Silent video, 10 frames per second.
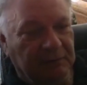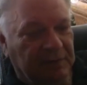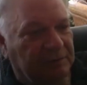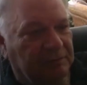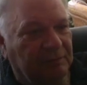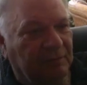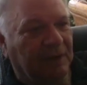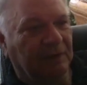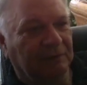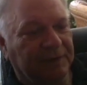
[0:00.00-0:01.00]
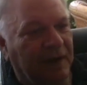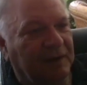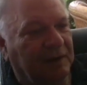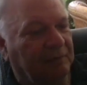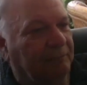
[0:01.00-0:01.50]
There's little
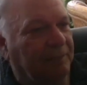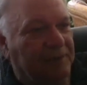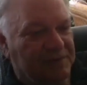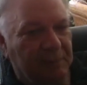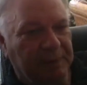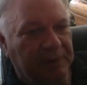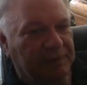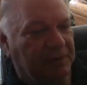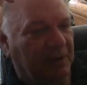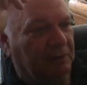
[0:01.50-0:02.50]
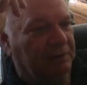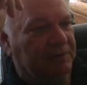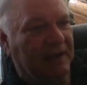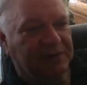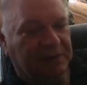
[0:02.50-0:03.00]
tiny snippets, you know, in
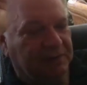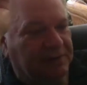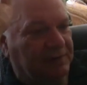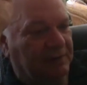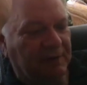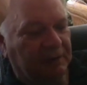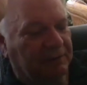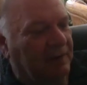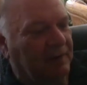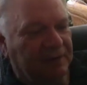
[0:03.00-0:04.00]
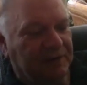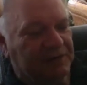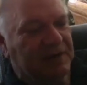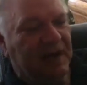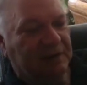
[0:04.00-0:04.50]
Tacitus and stuff like that.
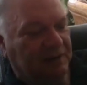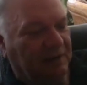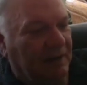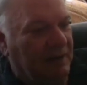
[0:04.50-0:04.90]
There's nothing.